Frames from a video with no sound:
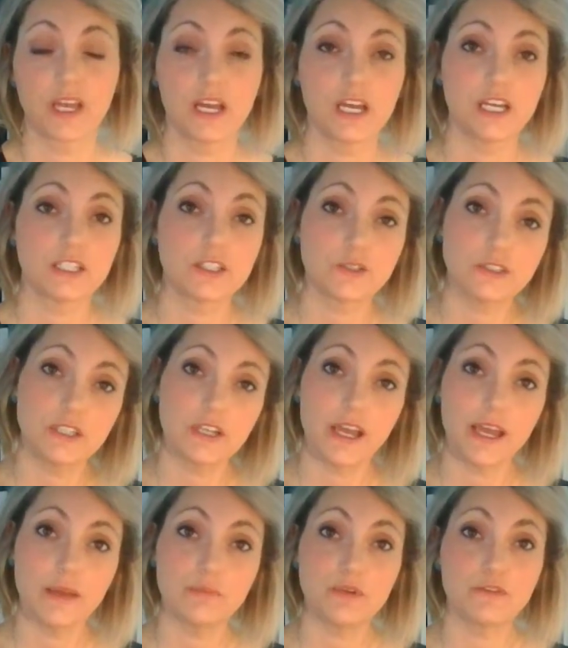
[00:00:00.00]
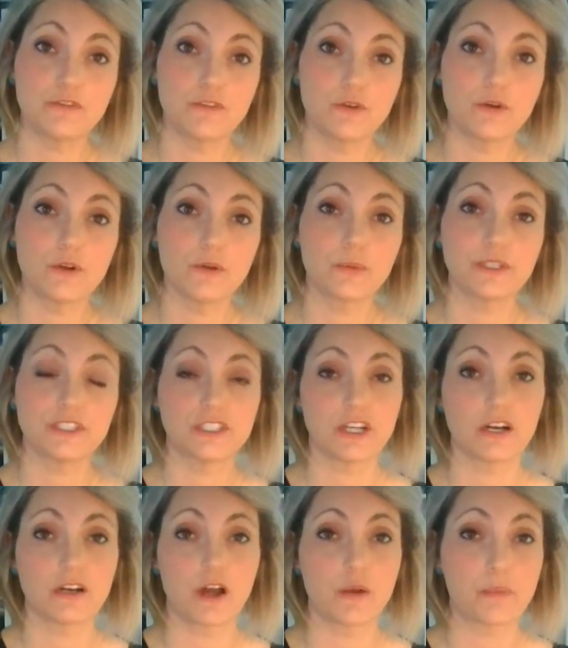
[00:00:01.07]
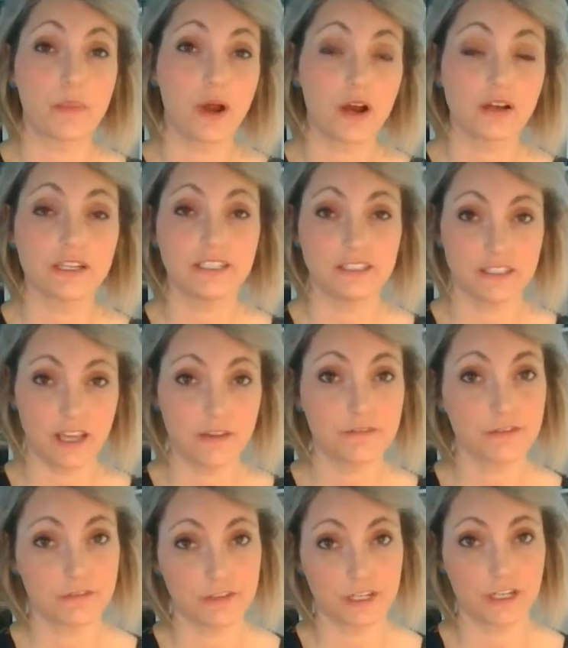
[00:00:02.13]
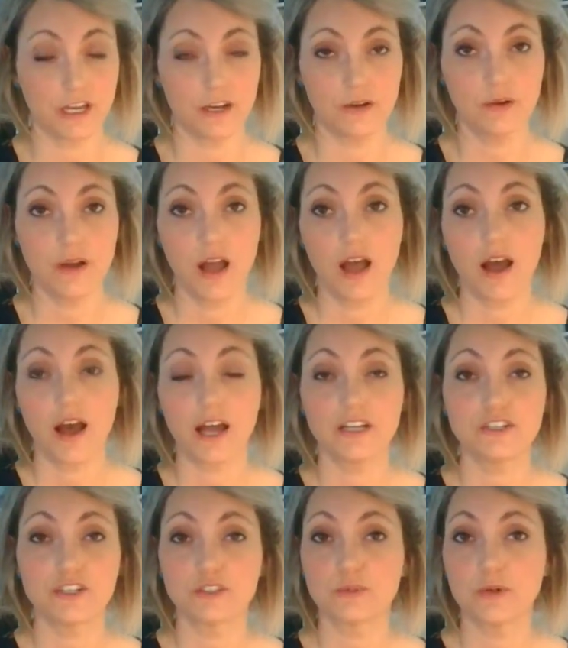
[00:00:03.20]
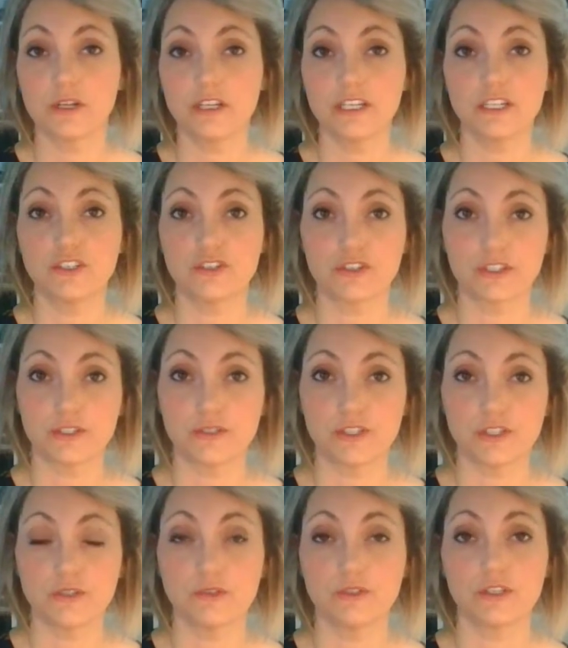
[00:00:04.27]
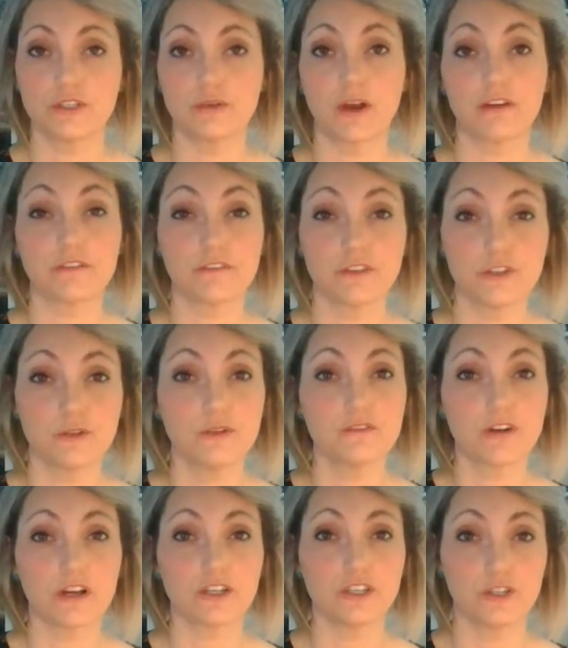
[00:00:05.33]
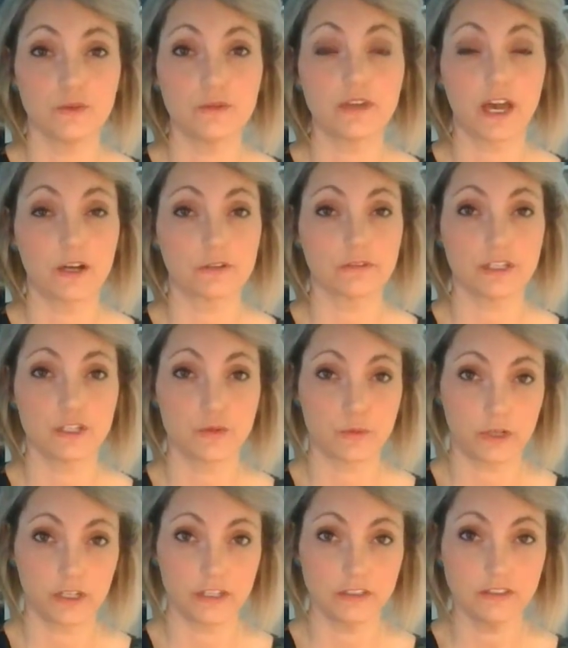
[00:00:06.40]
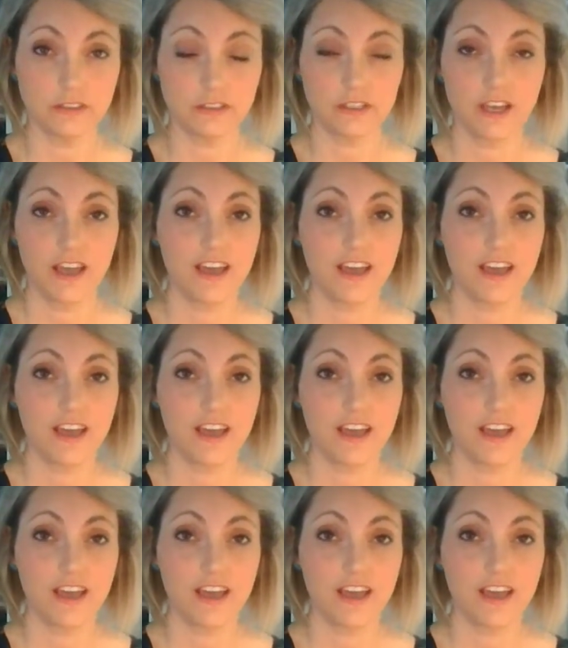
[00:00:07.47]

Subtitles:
So today, before we start our Party Safer video, I just want to introduce you to a few of our youth outreach workers.